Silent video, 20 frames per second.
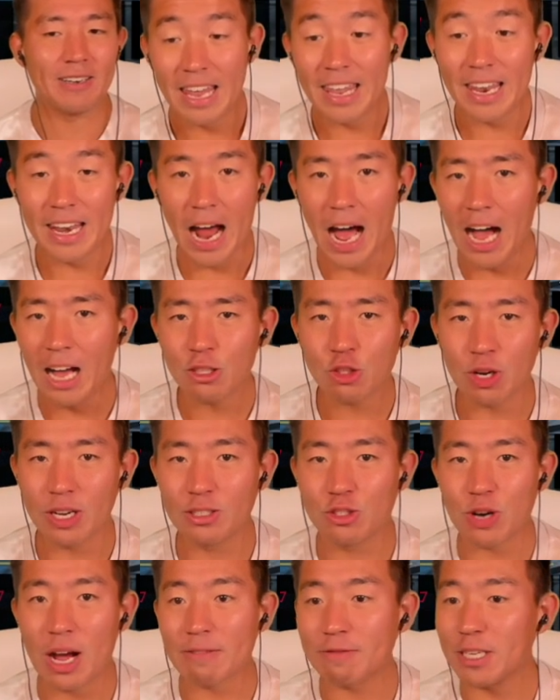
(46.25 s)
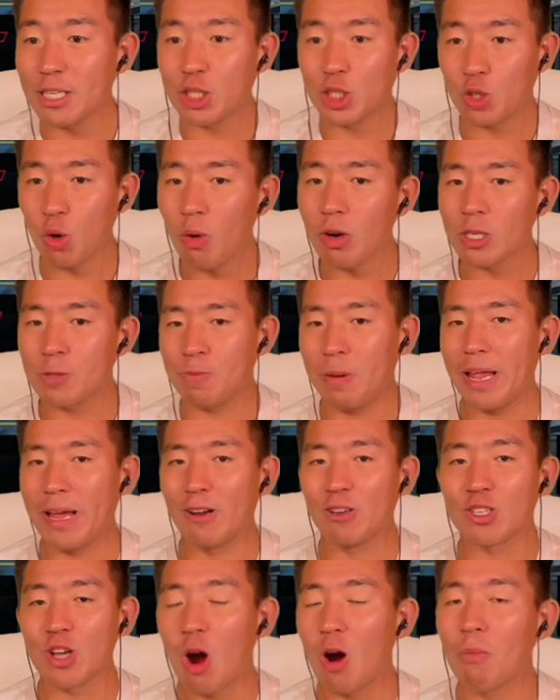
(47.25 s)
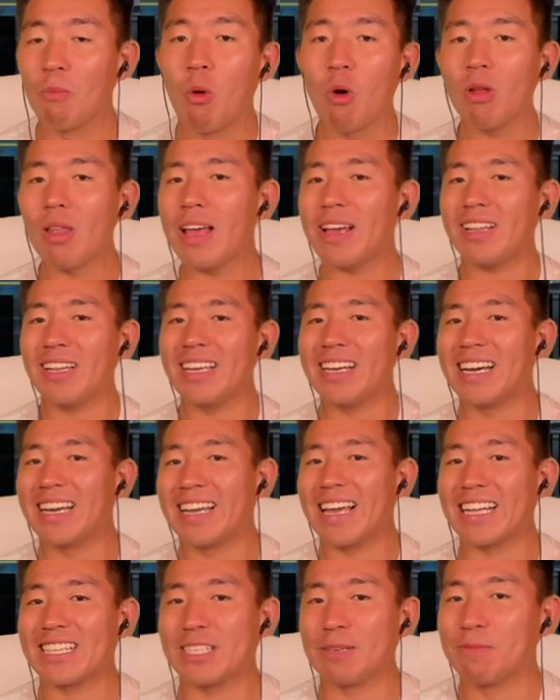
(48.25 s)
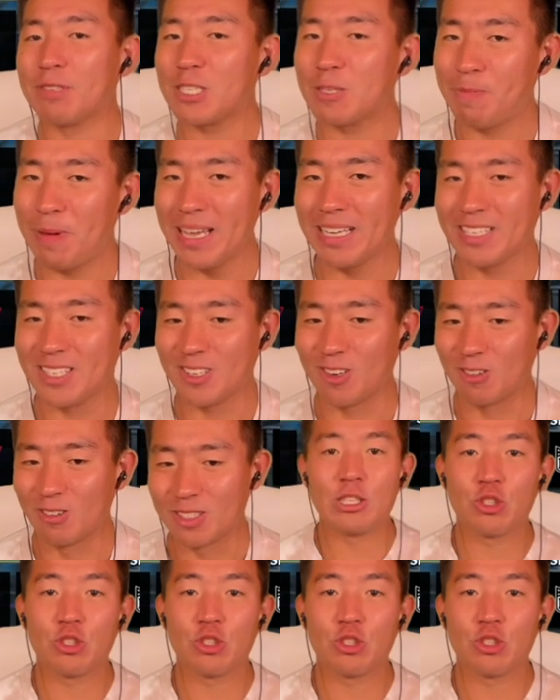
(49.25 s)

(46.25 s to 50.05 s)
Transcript: and then Andre drafting shortest players are more likely gonna get some speedsters.